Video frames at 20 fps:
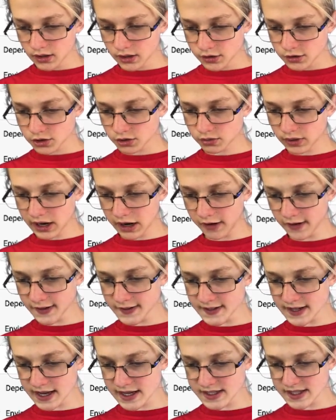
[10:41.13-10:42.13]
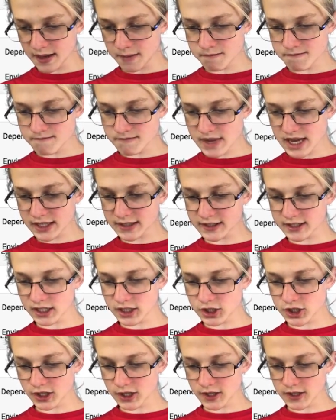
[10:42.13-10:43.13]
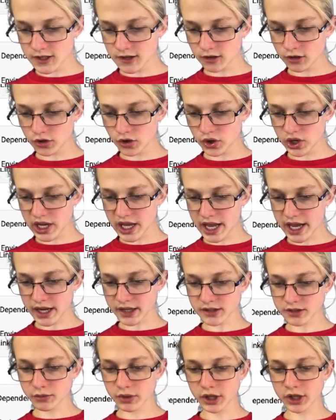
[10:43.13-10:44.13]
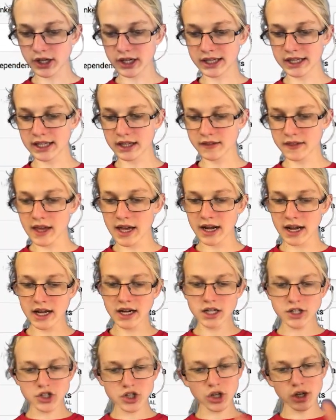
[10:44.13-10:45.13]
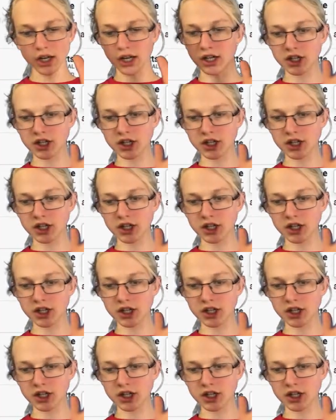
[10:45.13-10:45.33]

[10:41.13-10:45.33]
to where it says message create, and we're going to click that, and it's going to